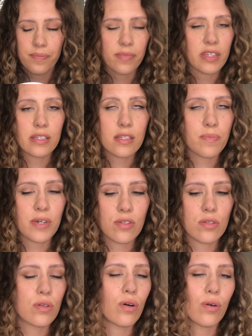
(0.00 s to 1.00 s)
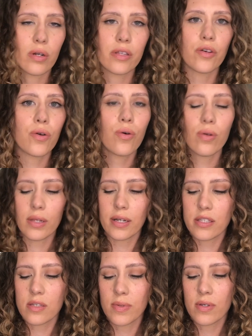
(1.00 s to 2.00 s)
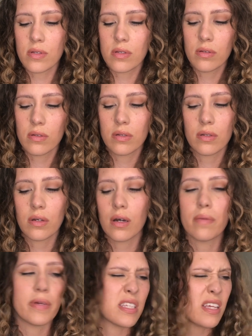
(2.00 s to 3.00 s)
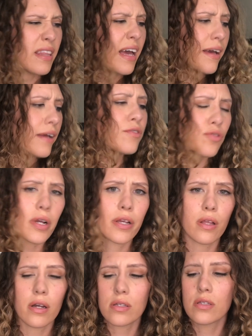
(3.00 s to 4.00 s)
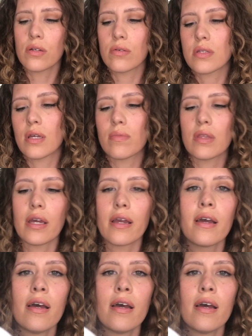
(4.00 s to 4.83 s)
It smells so good. Their whole line smells amazing. That and Trey Lux too, same thing.